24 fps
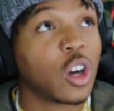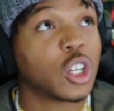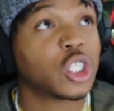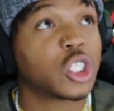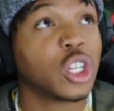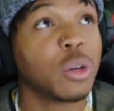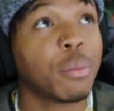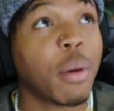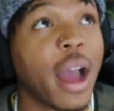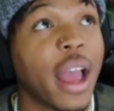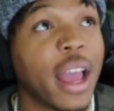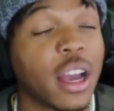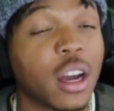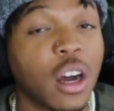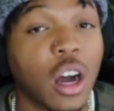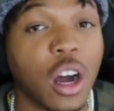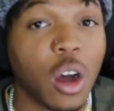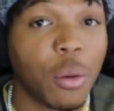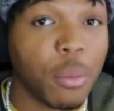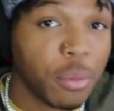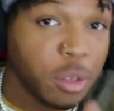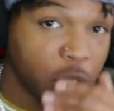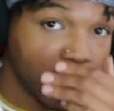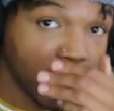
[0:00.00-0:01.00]
she might.
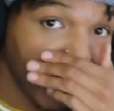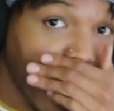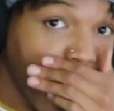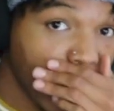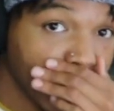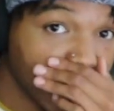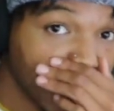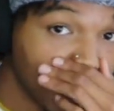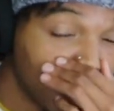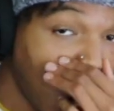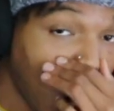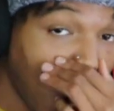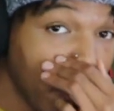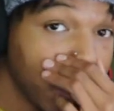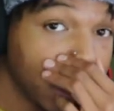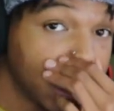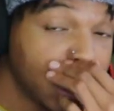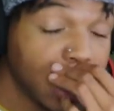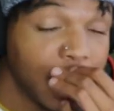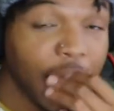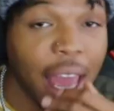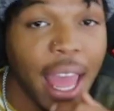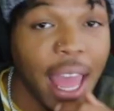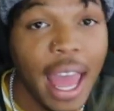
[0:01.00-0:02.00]
Um, she might have some trauma
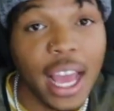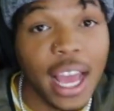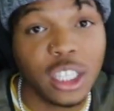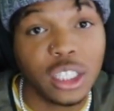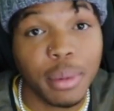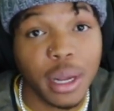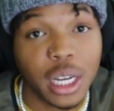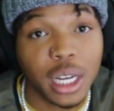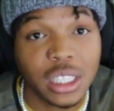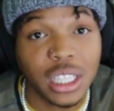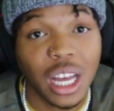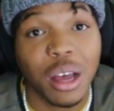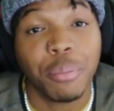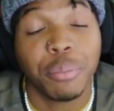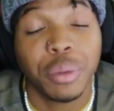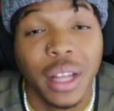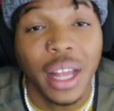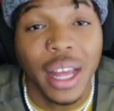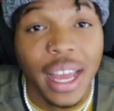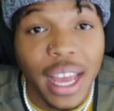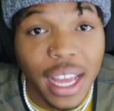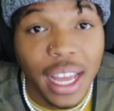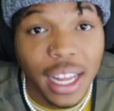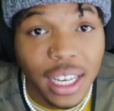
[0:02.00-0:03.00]
to the head. She better stop
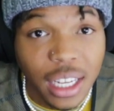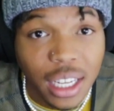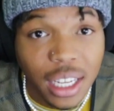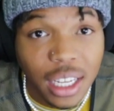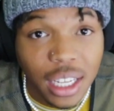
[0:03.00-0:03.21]
playing